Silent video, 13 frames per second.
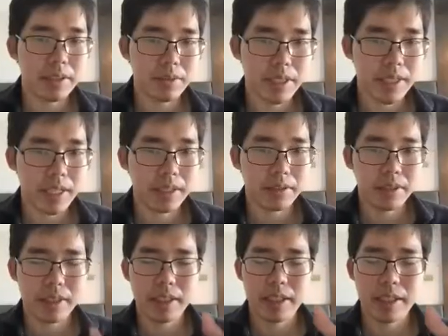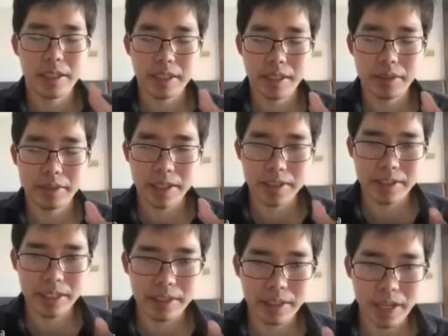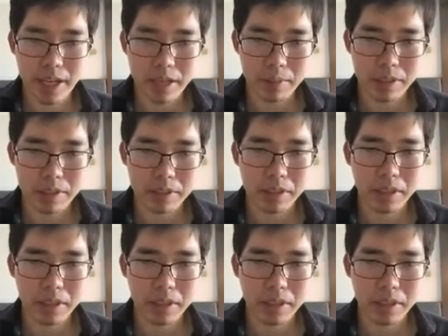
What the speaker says: result does not cover